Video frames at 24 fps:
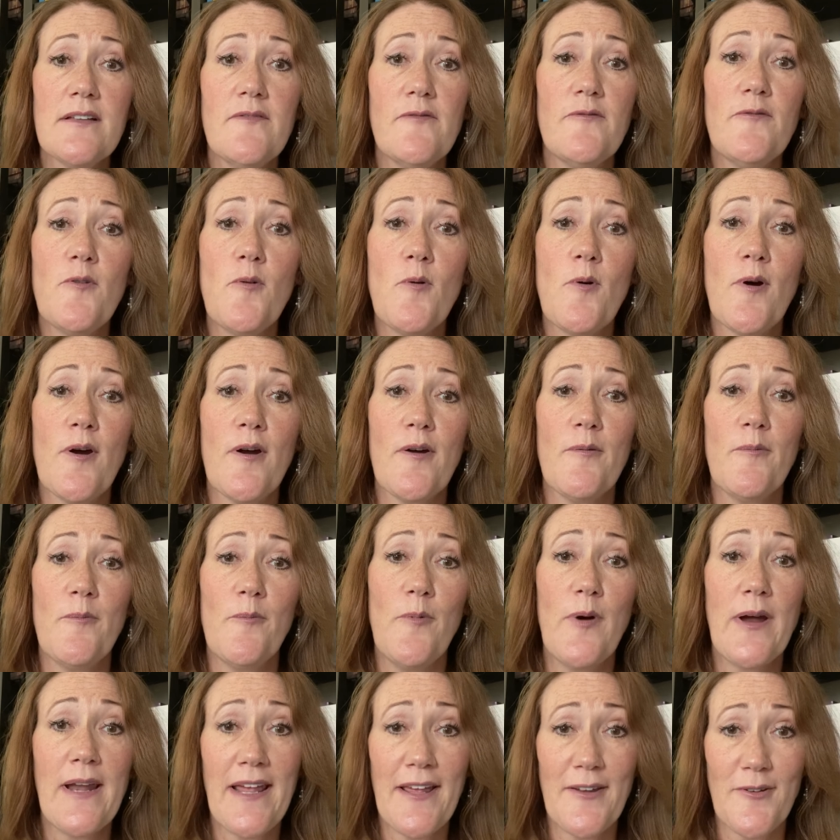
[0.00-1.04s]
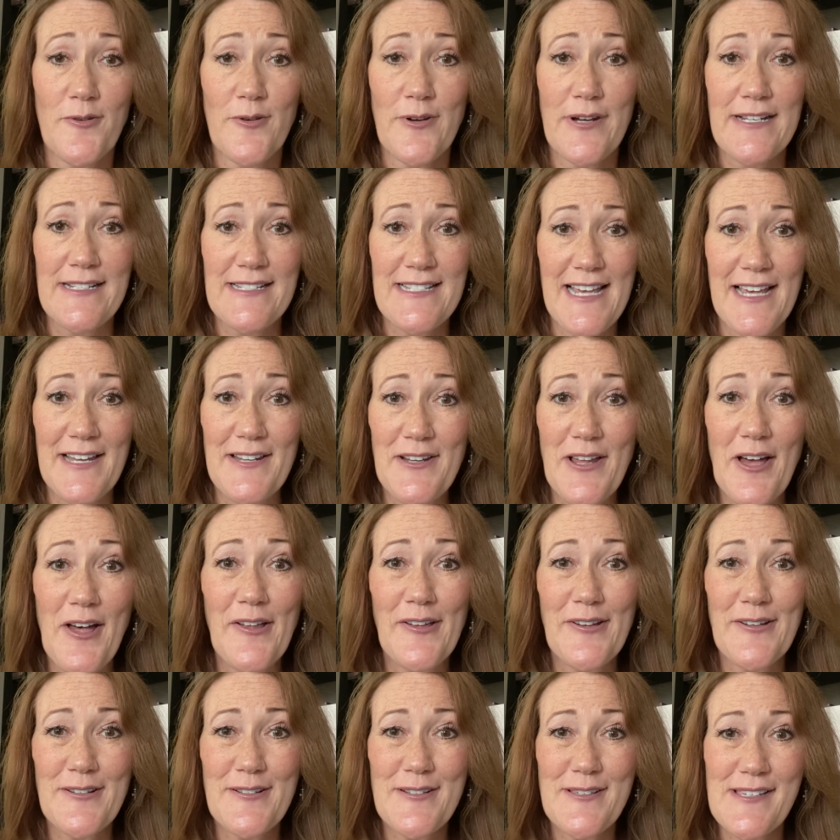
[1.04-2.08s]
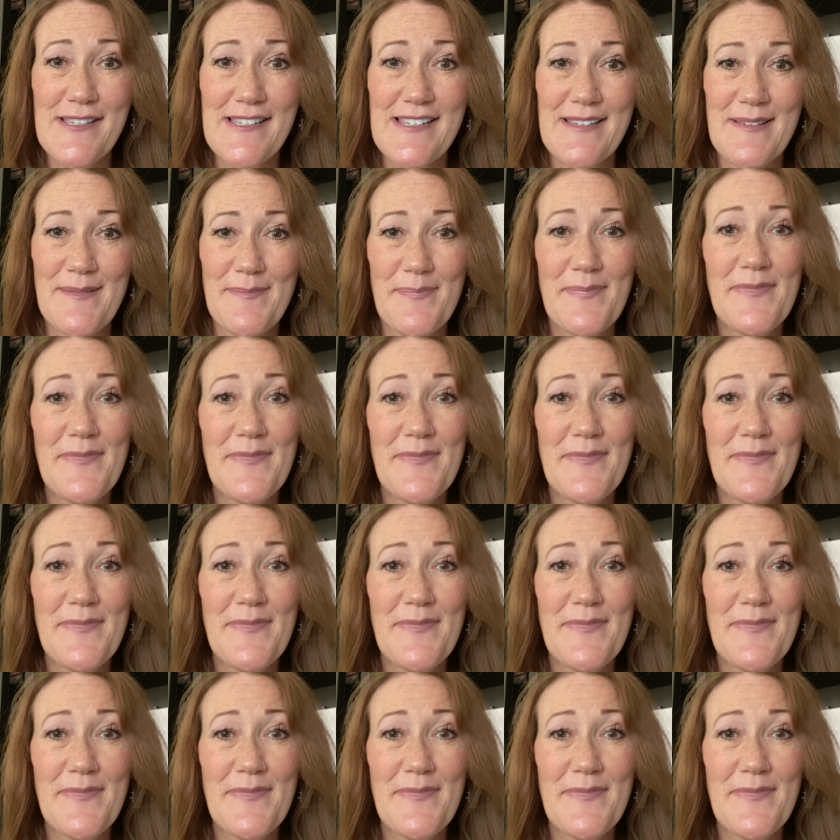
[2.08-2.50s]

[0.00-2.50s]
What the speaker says: for $110.